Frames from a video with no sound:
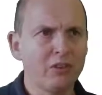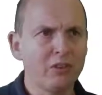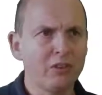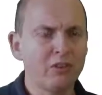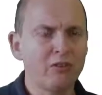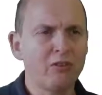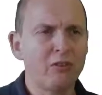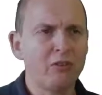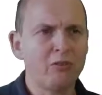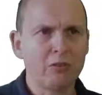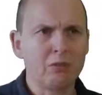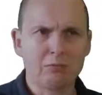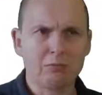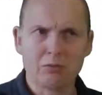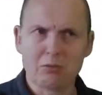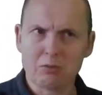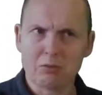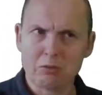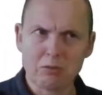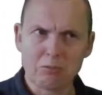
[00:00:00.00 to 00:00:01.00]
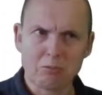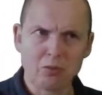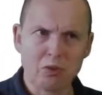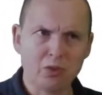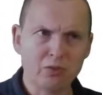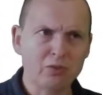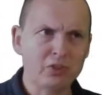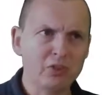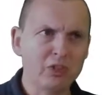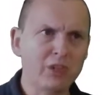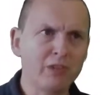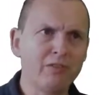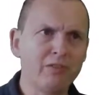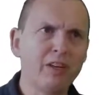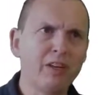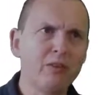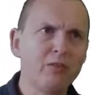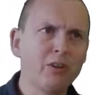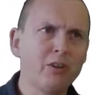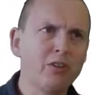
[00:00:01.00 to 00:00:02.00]
off-the-shelf
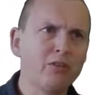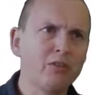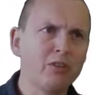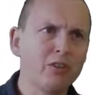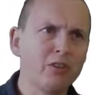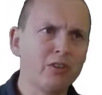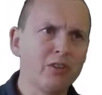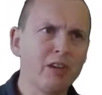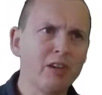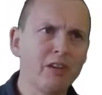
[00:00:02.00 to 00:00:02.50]
electronic circuit,